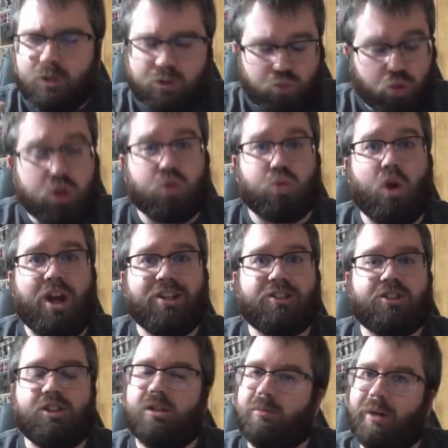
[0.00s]
was
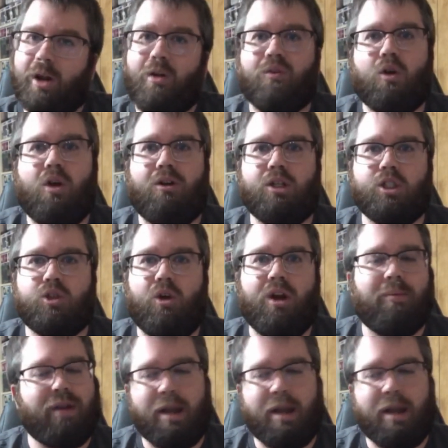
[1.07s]
rushed, but overall enjoyed it.